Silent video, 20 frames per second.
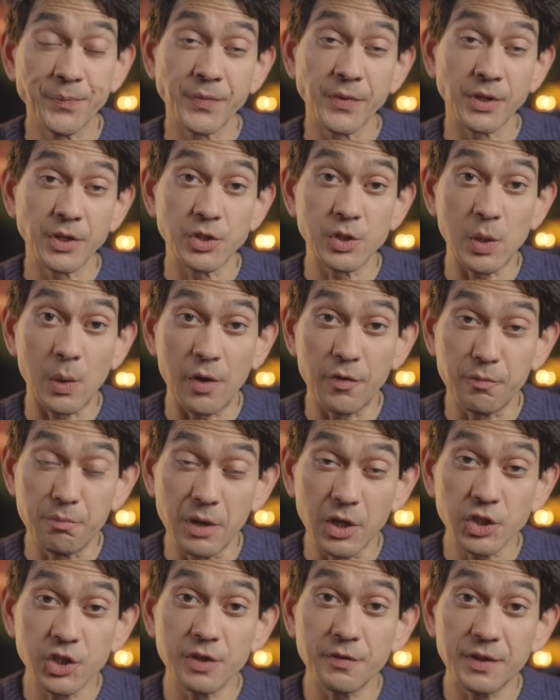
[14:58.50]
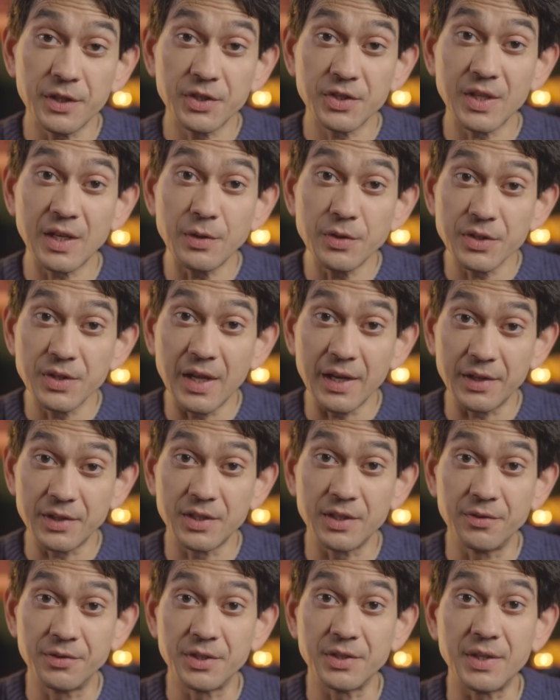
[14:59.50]
So if much of this sounds
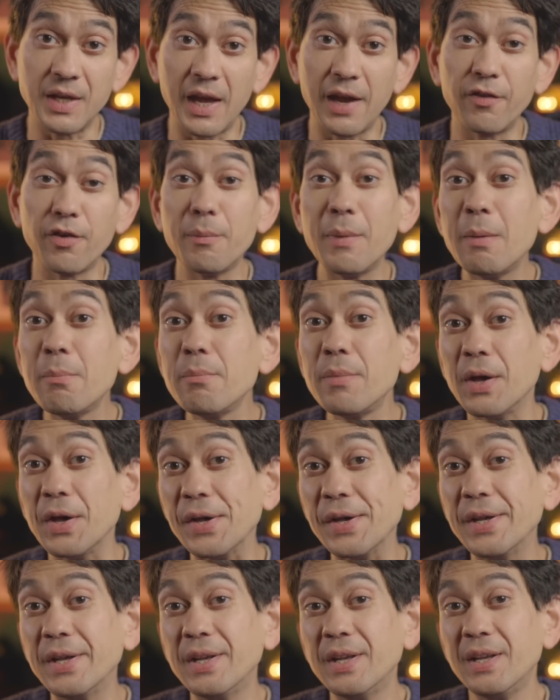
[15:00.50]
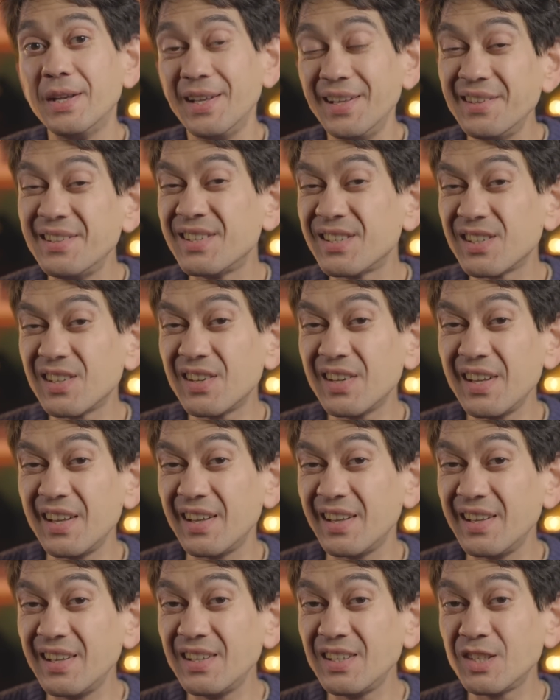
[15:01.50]
negative today, remember, insight
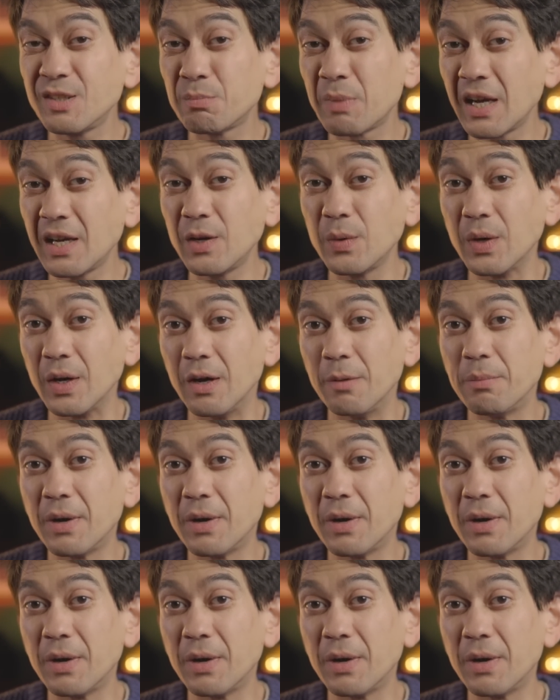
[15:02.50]
is power.